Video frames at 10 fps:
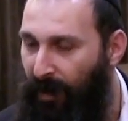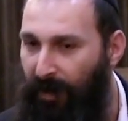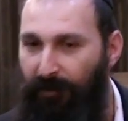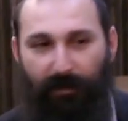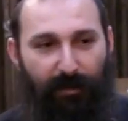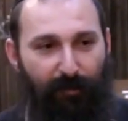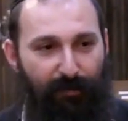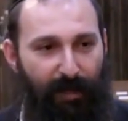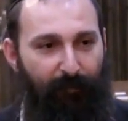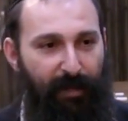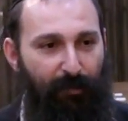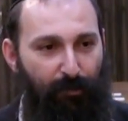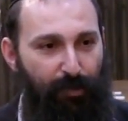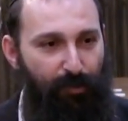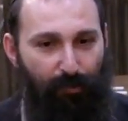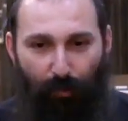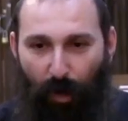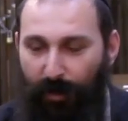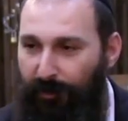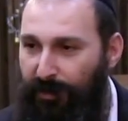And you know, something you, you
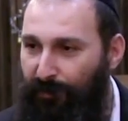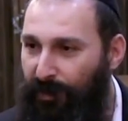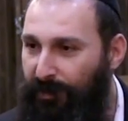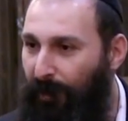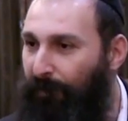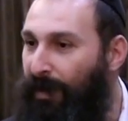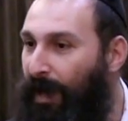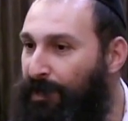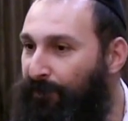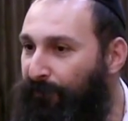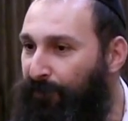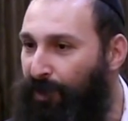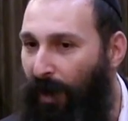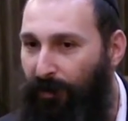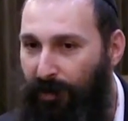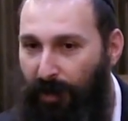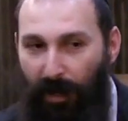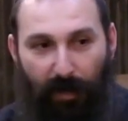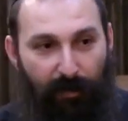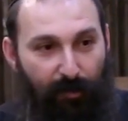walk in the street, somebody asks you for charity,
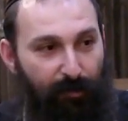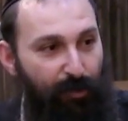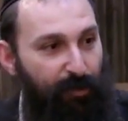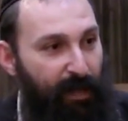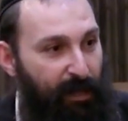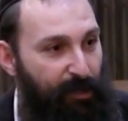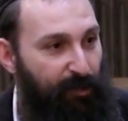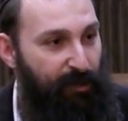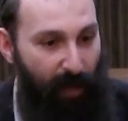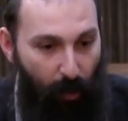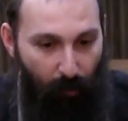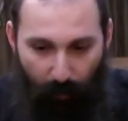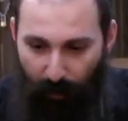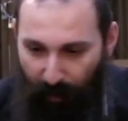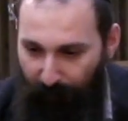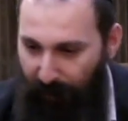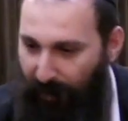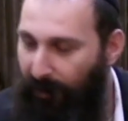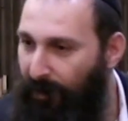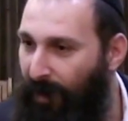you, your nature is like, oh, oh
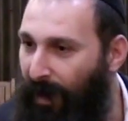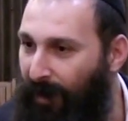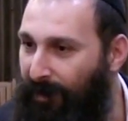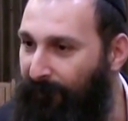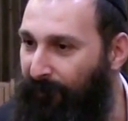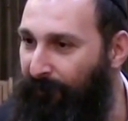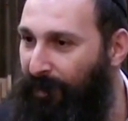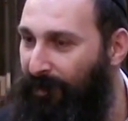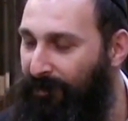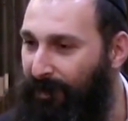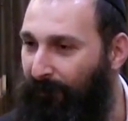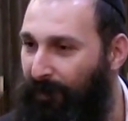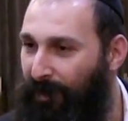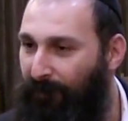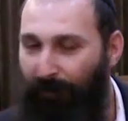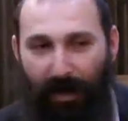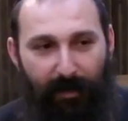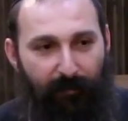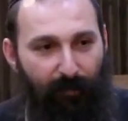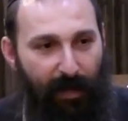maybe I'll, I'll give him some
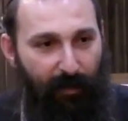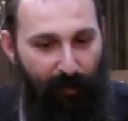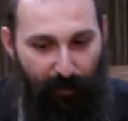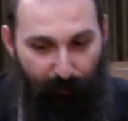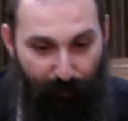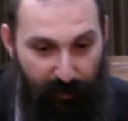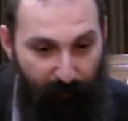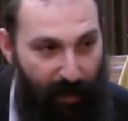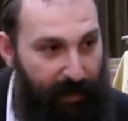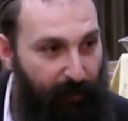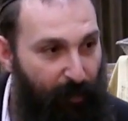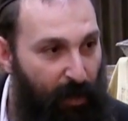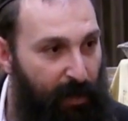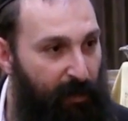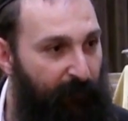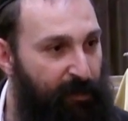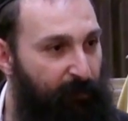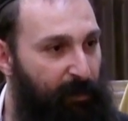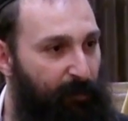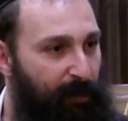money right away. You put the money in the pocket. You never
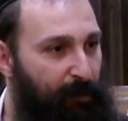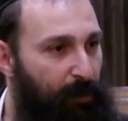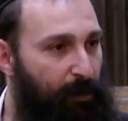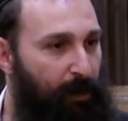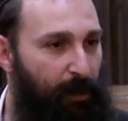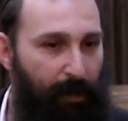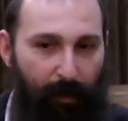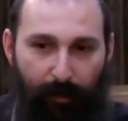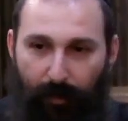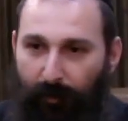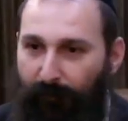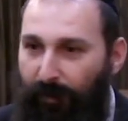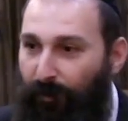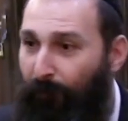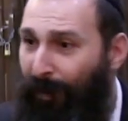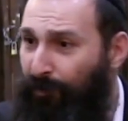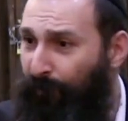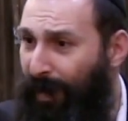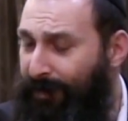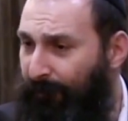should be able to. No, no, no, no, no. You, are about
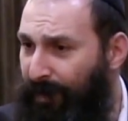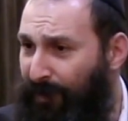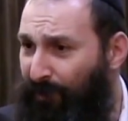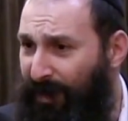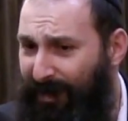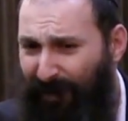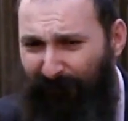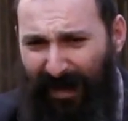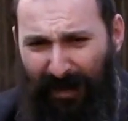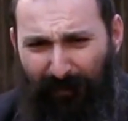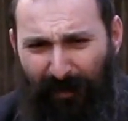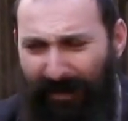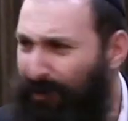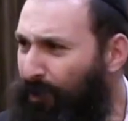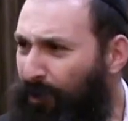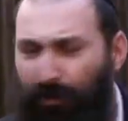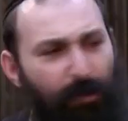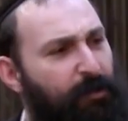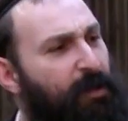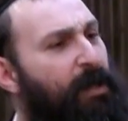to buy something to eat now. Forget about it. Look,
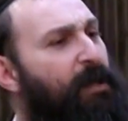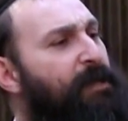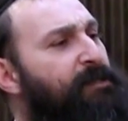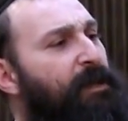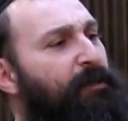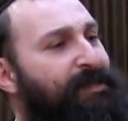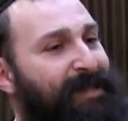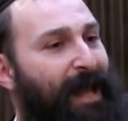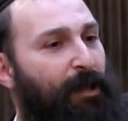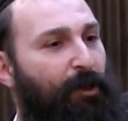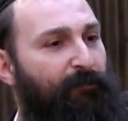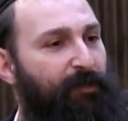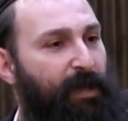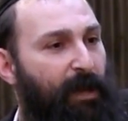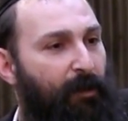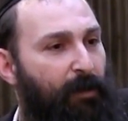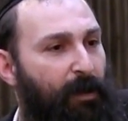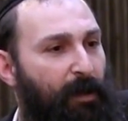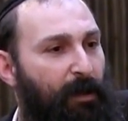look. I see a sale over there.